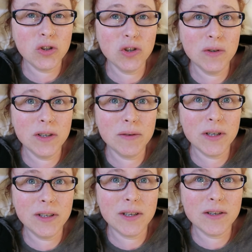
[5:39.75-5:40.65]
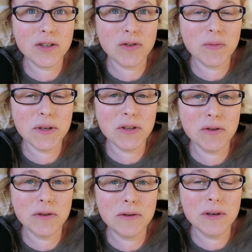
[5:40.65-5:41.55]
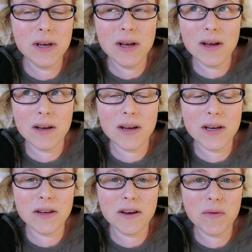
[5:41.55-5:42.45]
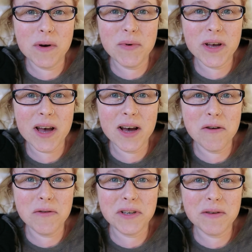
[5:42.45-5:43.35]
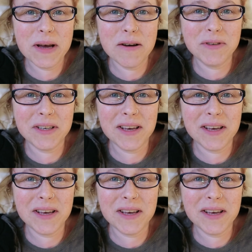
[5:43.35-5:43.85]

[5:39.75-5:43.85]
So anyway, I shall speak to you all later when we are out and about